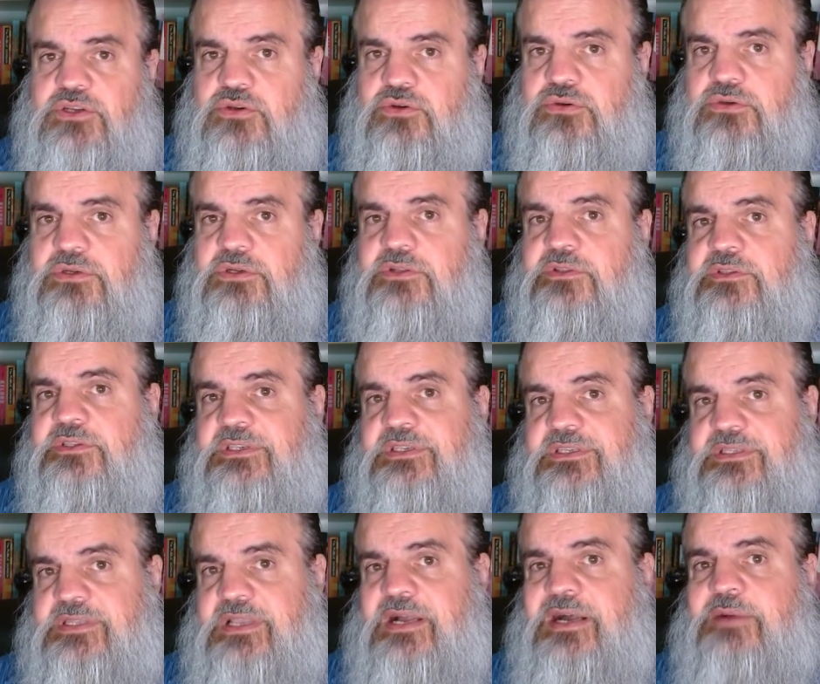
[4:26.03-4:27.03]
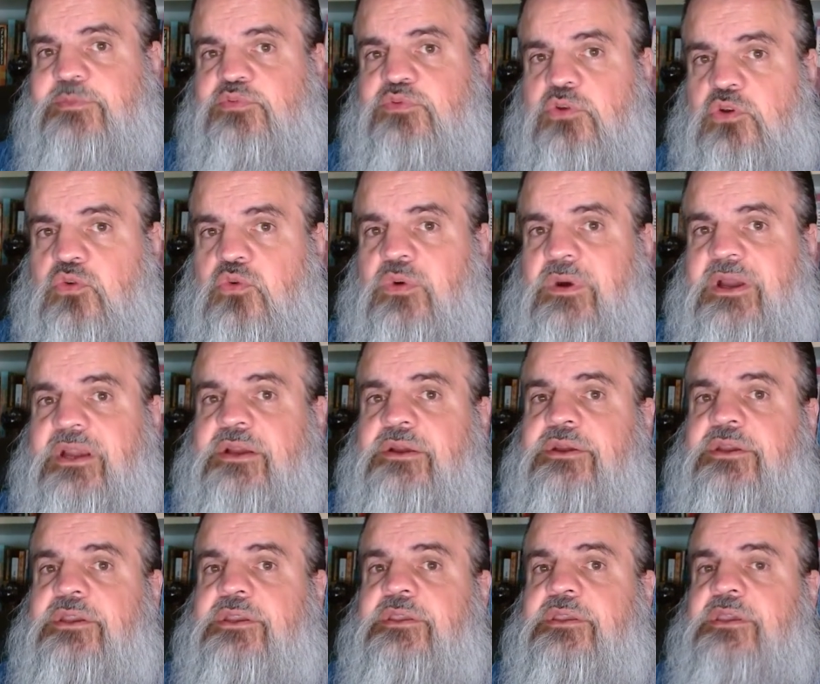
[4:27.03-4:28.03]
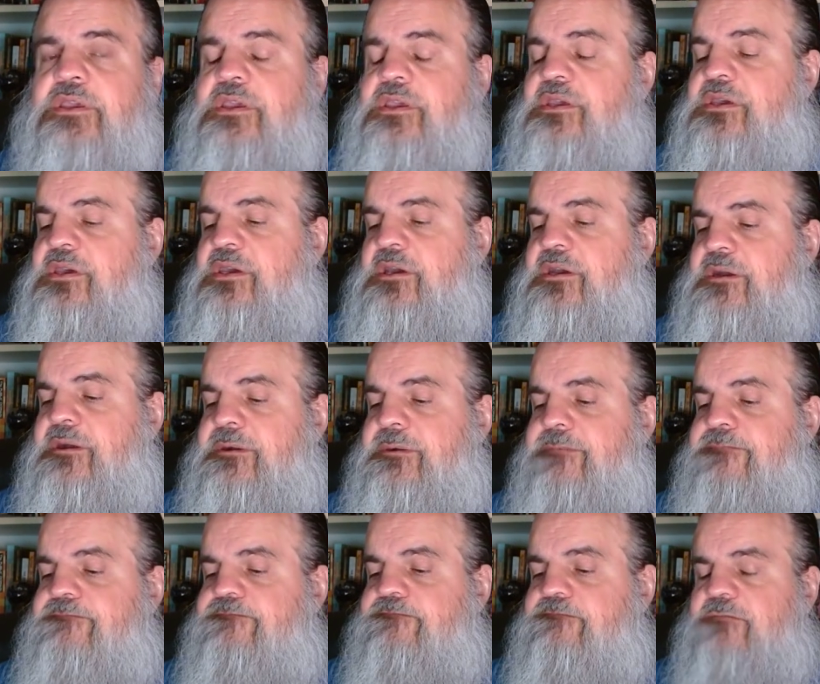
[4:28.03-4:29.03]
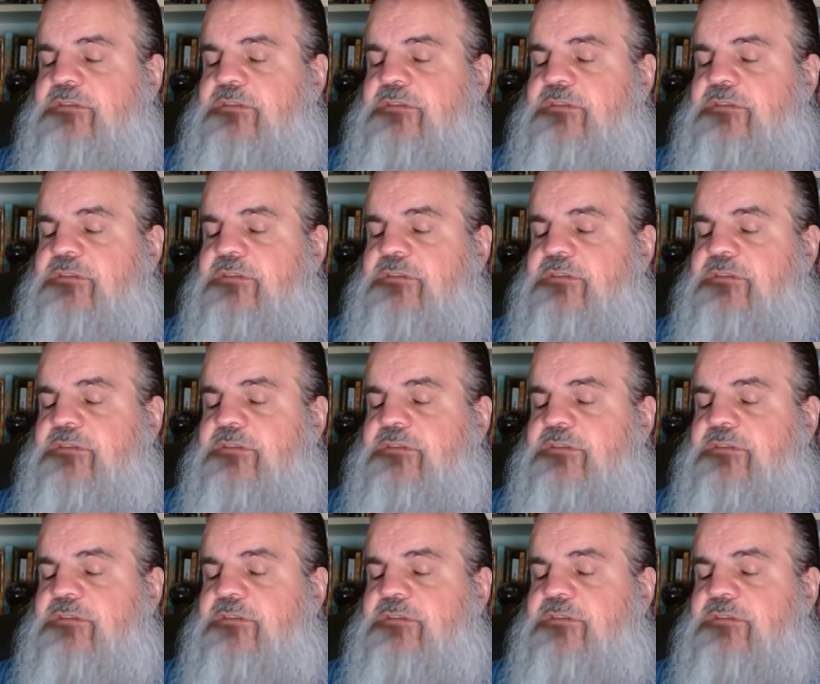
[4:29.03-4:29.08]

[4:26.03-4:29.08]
could stop requiring um,